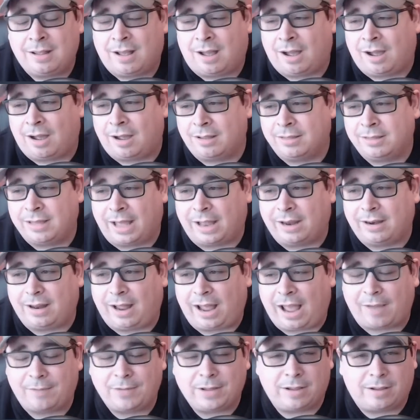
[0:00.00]
uh, that
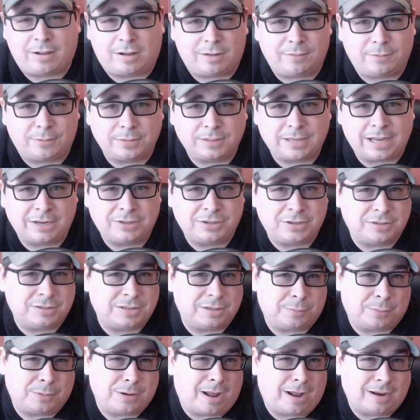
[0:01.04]
having conversations
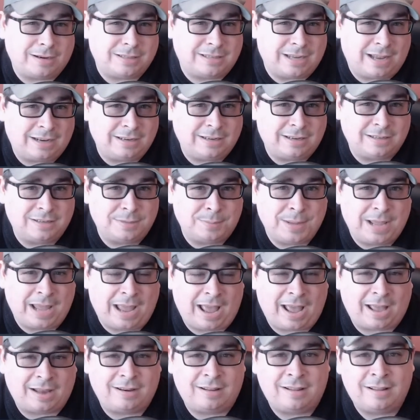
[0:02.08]
that were not intended to be
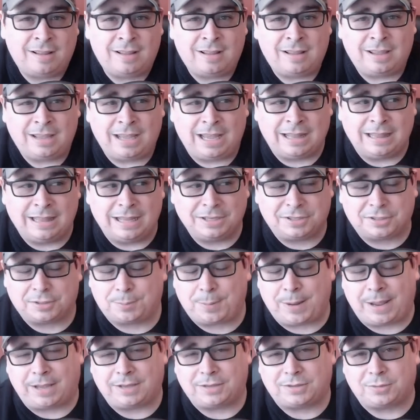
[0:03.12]
had in this
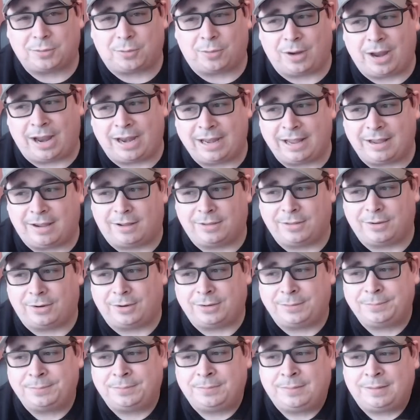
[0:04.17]
space or any
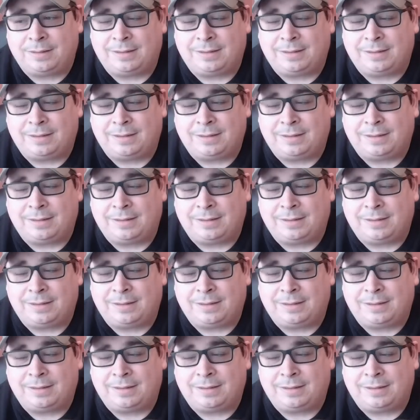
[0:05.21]
other,